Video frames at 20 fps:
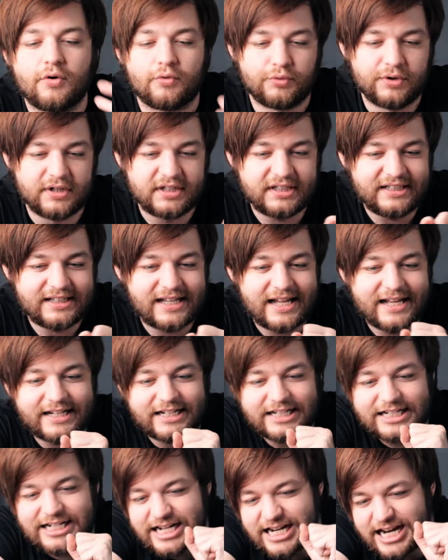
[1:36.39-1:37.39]
really
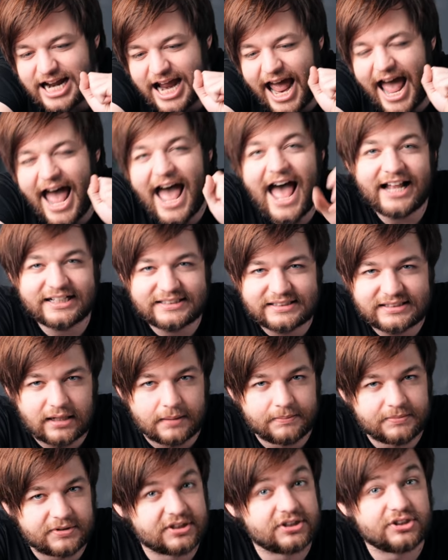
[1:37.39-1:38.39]
like add
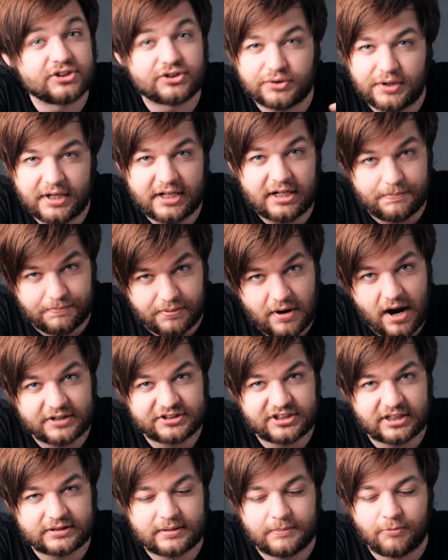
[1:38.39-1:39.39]
something to any
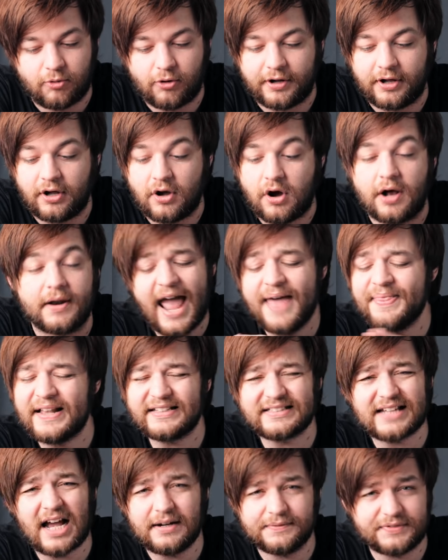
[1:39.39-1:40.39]
projects I'm working on. And
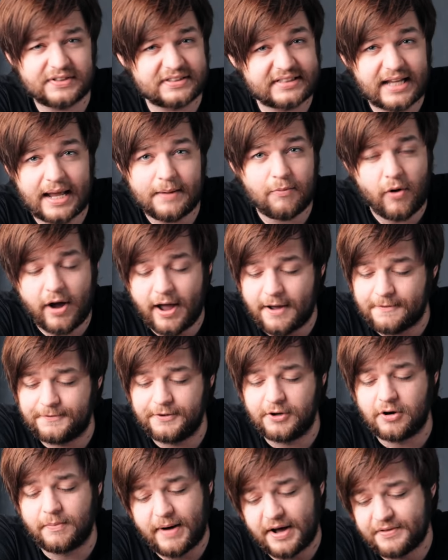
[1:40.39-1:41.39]
that's kind of the same way I
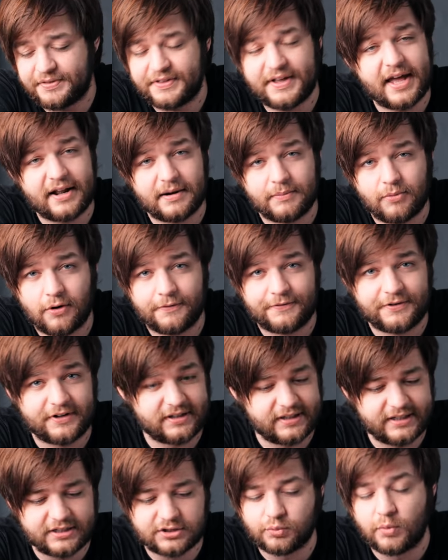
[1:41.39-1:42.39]
feel about the
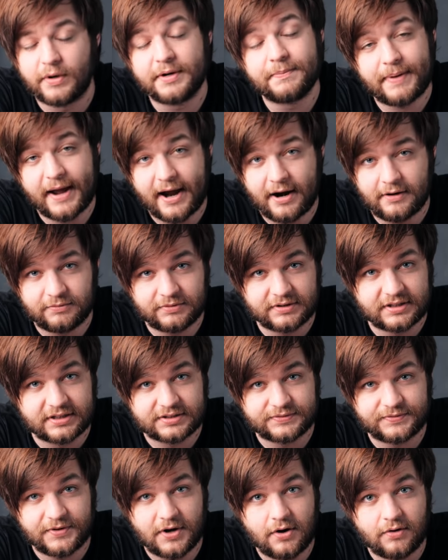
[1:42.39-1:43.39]
anamorphic lens when paired with
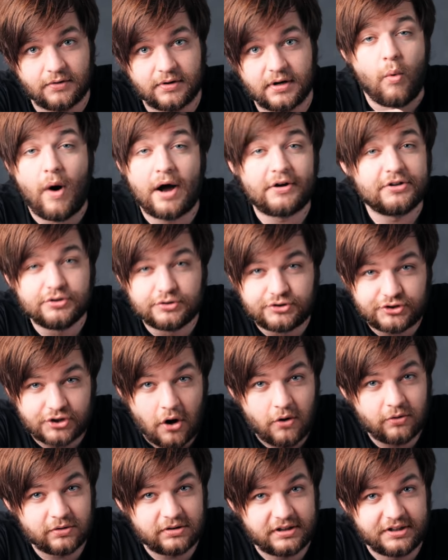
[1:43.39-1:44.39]
this phone. While you
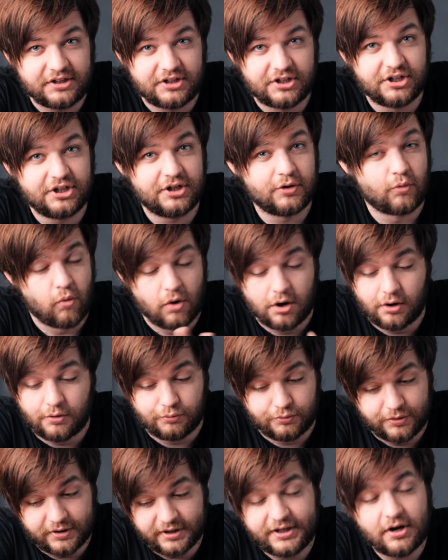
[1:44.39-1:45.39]
totally could work
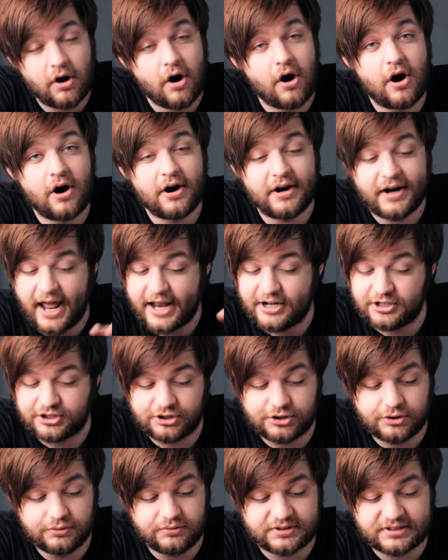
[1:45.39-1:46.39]
really hard and
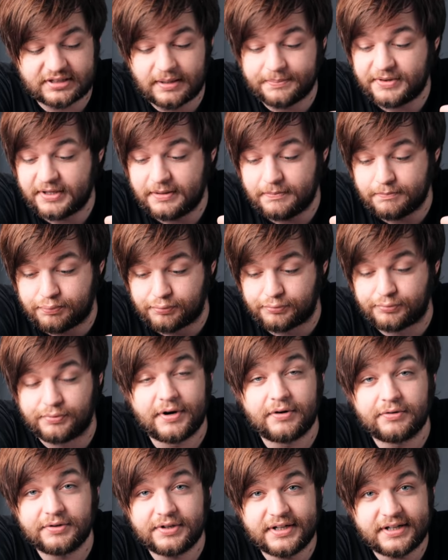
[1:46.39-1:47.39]
shoot something
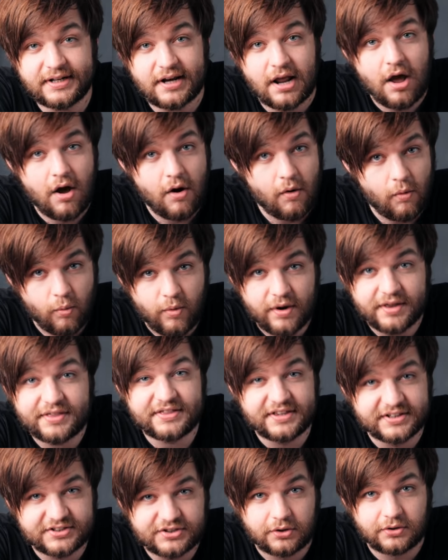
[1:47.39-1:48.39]
brilliant
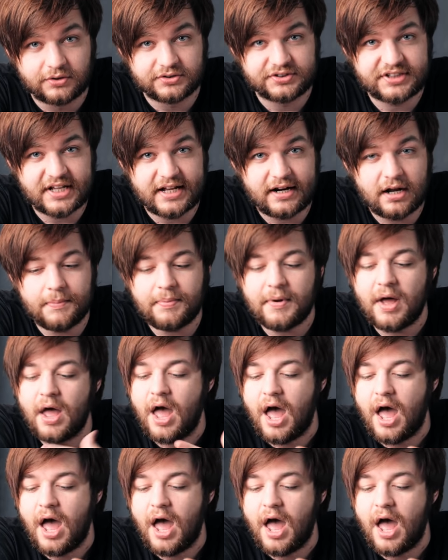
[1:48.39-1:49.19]
with this whole setup,